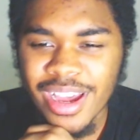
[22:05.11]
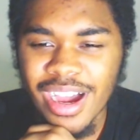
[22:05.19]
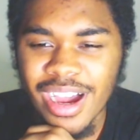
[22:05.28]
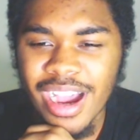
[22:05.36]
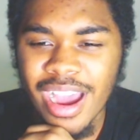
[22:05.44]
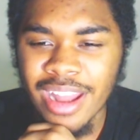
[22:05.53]

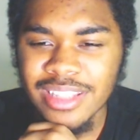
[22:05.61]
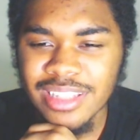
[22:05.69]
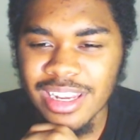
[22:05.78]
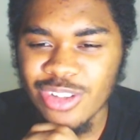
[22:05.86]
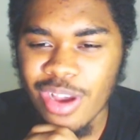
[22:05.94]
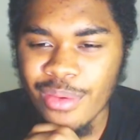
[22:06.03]
And that's
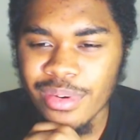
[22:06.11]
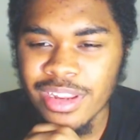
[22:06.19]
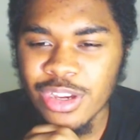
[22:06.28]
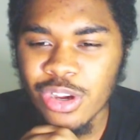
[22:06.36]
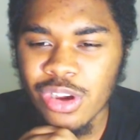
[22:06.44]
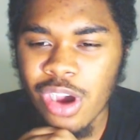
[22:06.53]
the last comment.
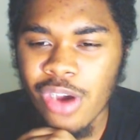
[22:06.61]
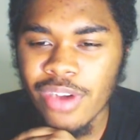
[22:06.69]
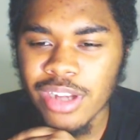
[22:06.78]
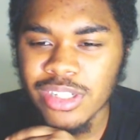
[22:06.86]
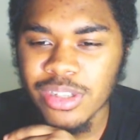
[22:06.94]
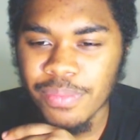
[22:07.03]
Niko
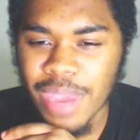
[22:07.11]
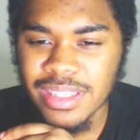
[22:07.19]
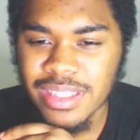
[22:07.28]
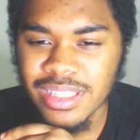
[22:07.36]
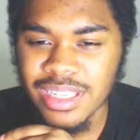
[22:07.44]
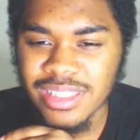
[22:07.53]
Kovac
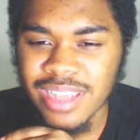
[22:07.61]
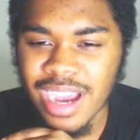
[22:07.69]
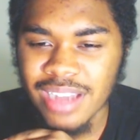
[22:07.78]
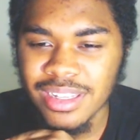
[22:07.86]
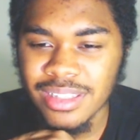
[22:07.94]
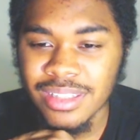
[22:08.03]
bases his
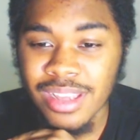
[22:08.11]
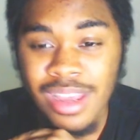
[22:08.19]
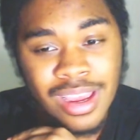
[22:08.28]
tactics.